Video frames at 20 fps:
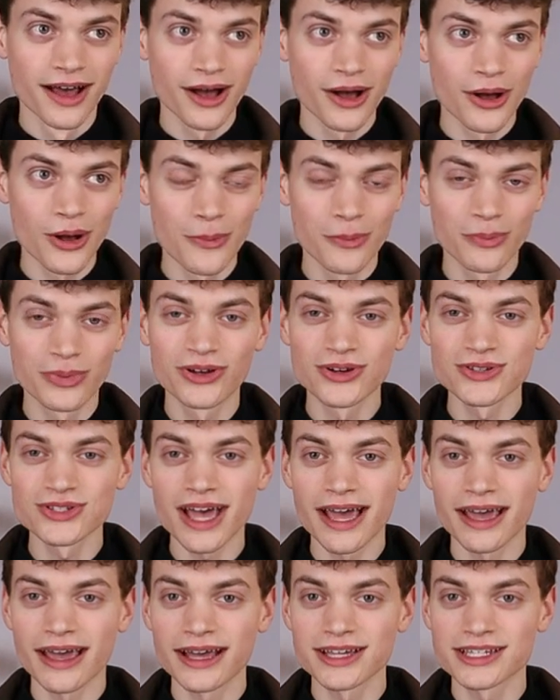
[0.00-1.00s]
Um, because
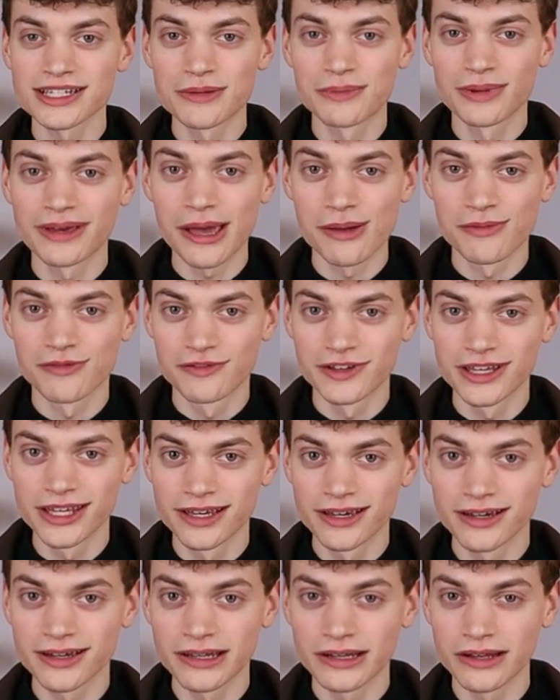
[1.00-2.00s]
I actually became
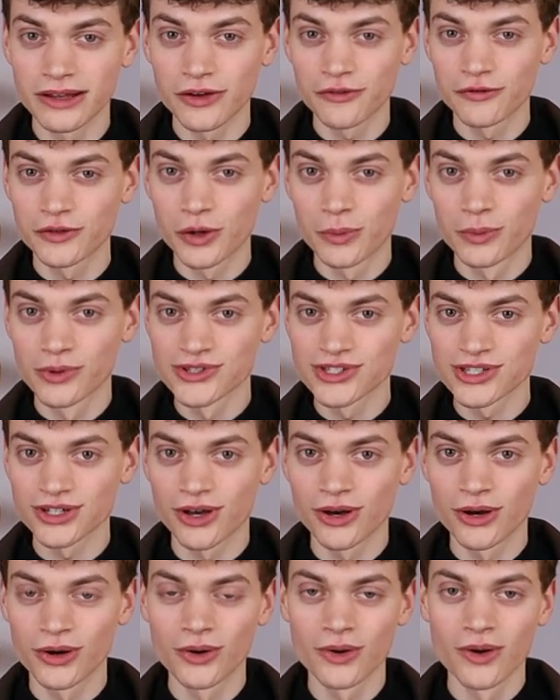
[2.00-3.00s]
vegan a few months
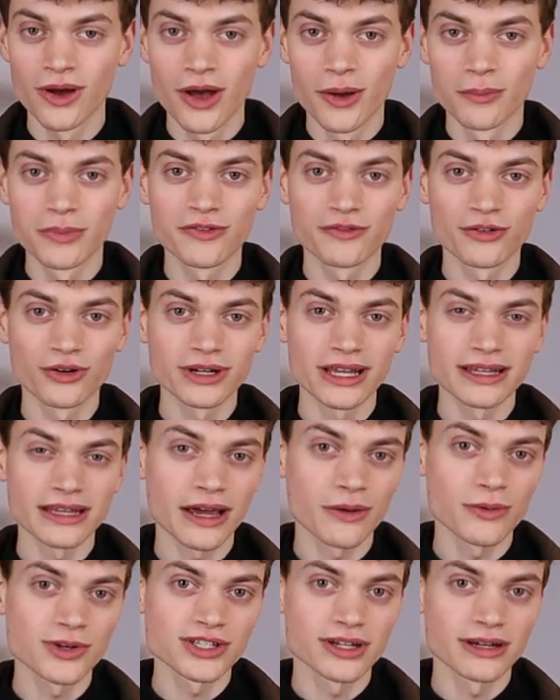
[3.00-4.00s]
ago. Before that,
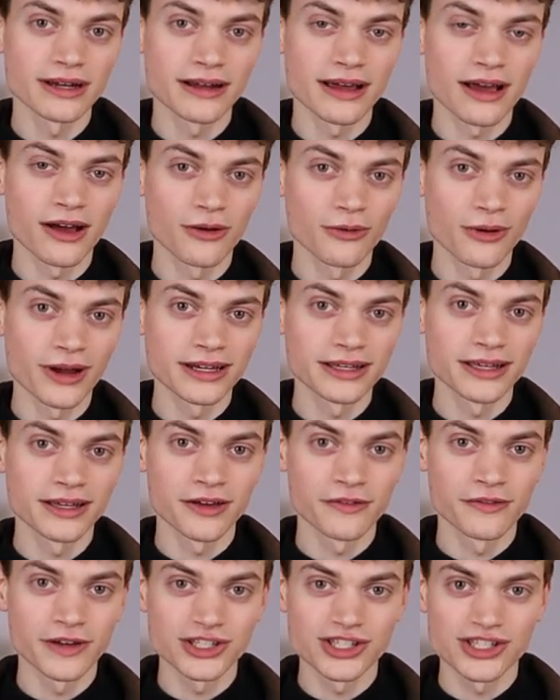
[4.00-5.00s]
I was already
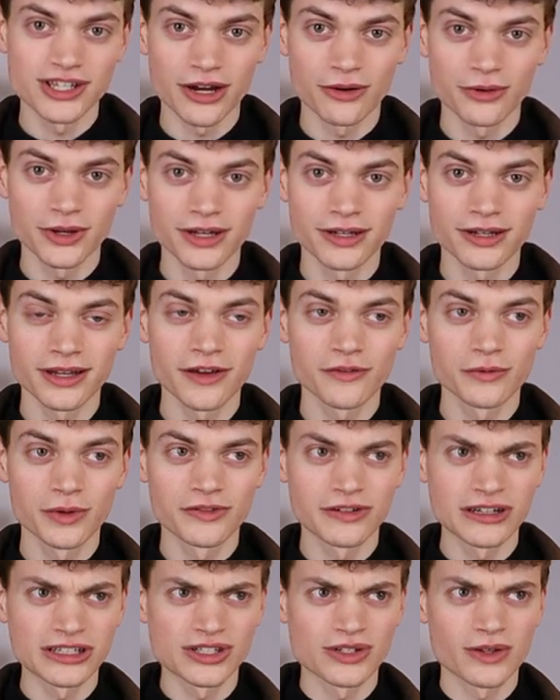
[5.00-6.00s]
a vegetarian. I've
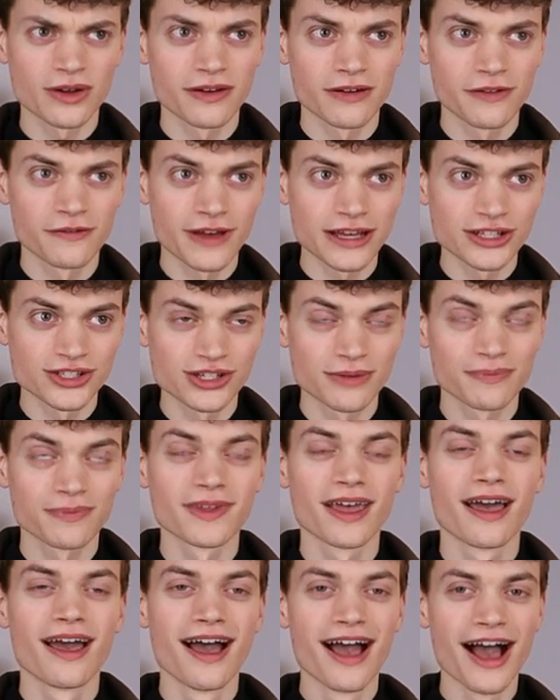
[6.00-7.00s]
been veg a veg
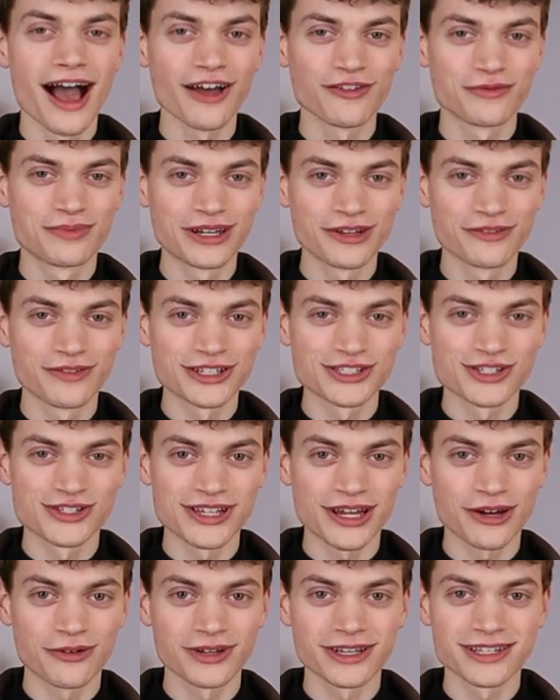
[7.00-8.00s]
I've been a
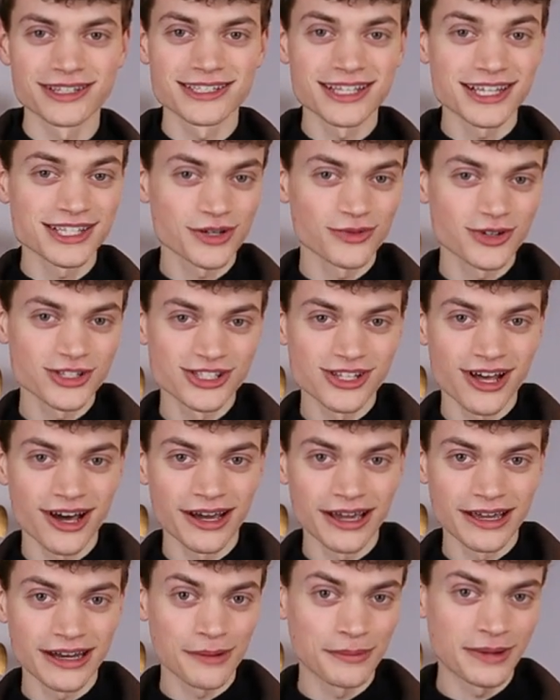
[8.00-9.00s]
vegetarian since I was
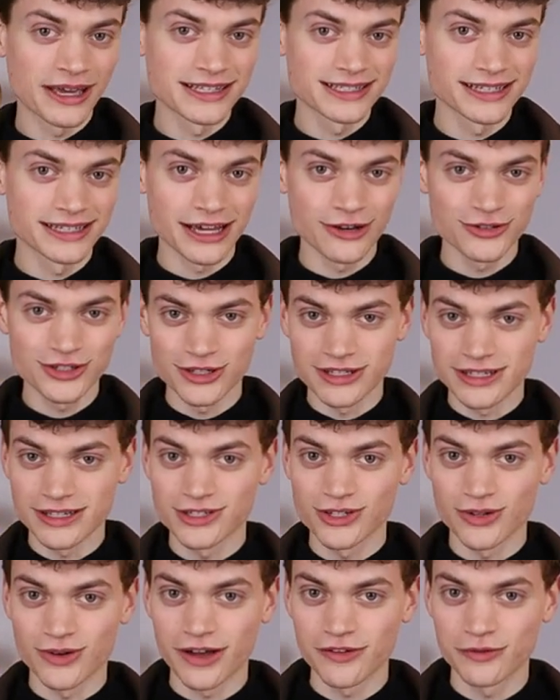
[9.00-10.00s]
nine. I'm 18 now,
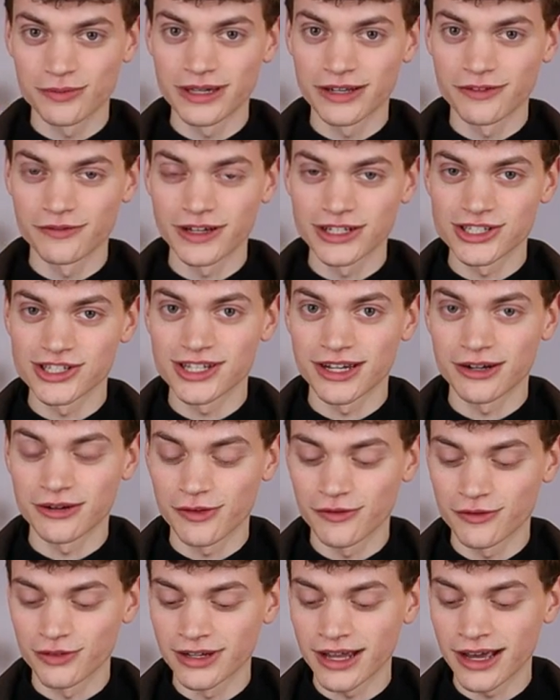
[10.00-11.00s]
so I've been a
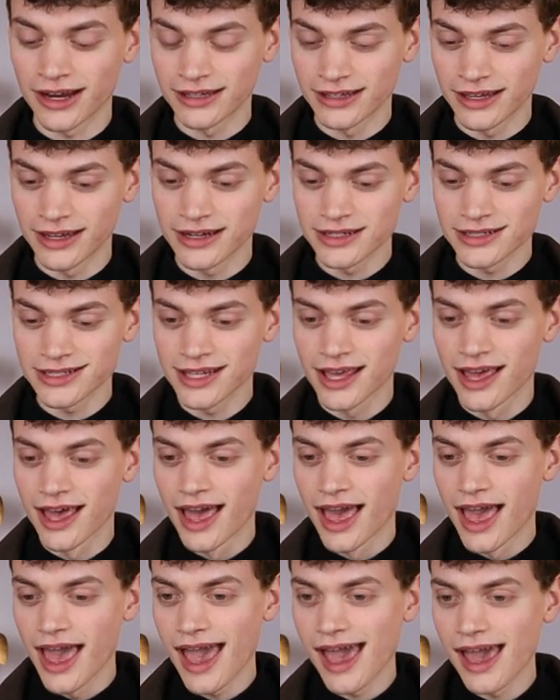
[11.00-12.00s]
vegetarian for nine years,
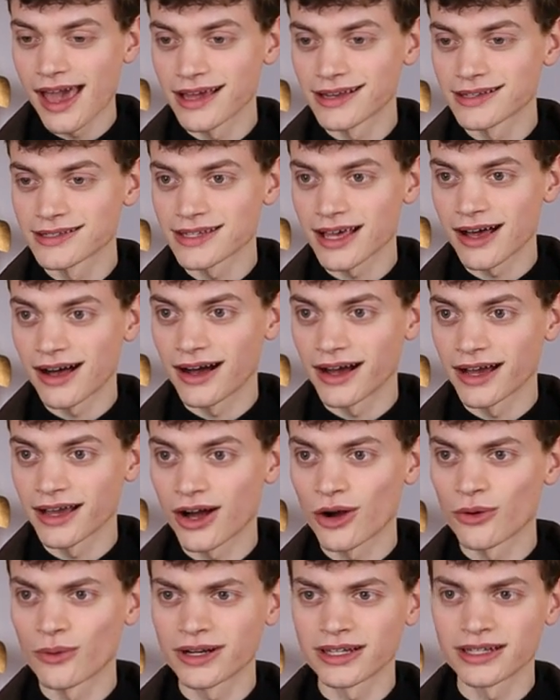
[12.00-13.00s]
and I
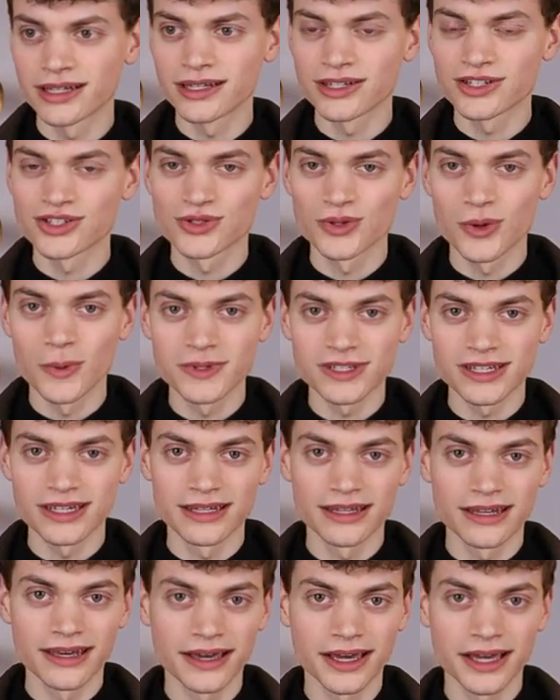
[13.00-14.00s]
already stopped
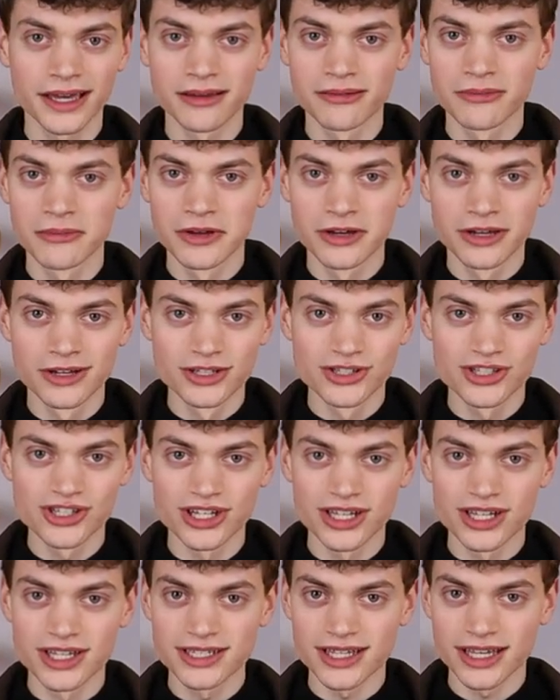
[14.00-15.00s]
eating
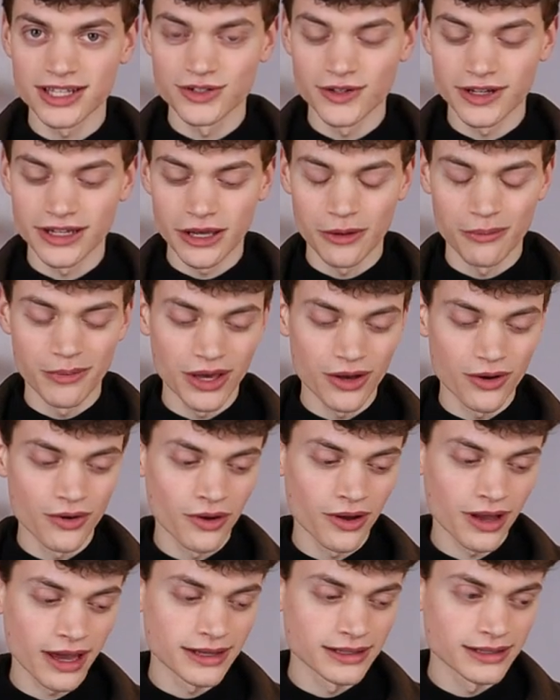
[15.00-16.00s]
cheese and drinking
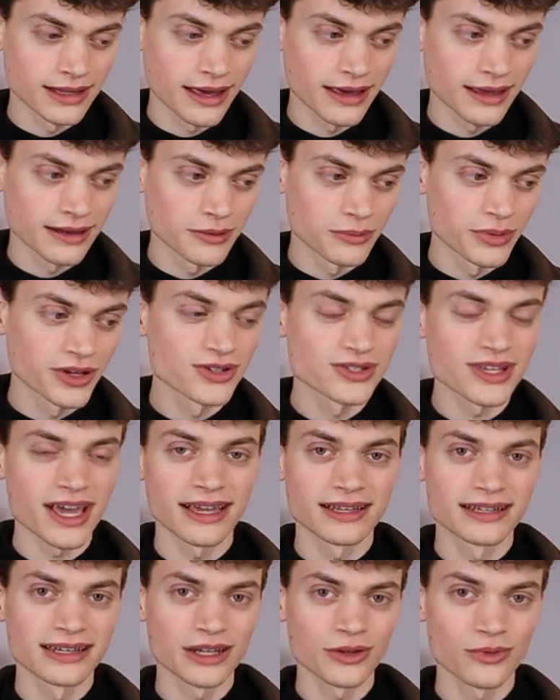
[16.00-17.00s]
milk. And then because
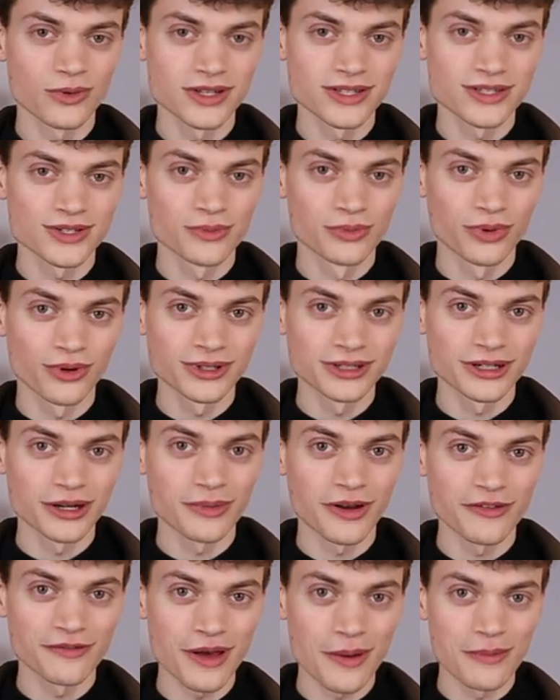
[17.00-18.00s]
I didn't want to bother
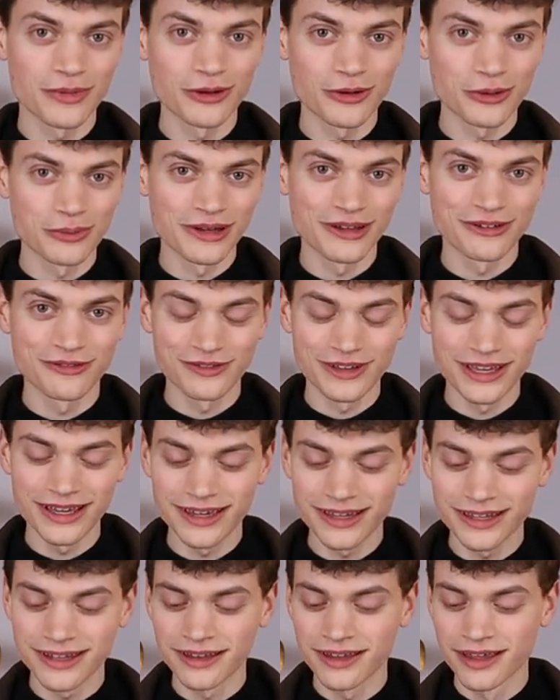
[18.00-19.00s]
my family with being
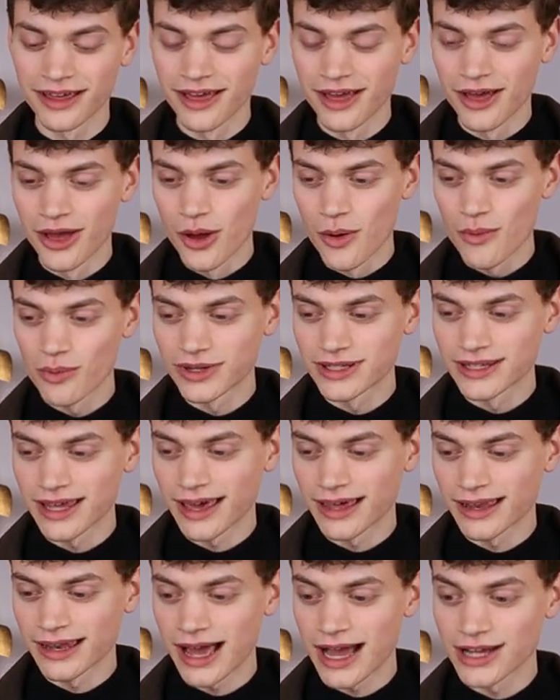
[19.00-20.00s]
vegan, but
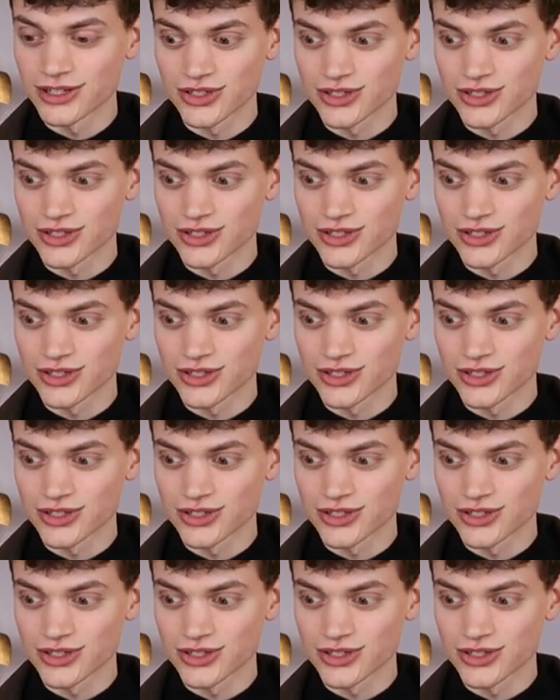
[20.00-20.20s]
then I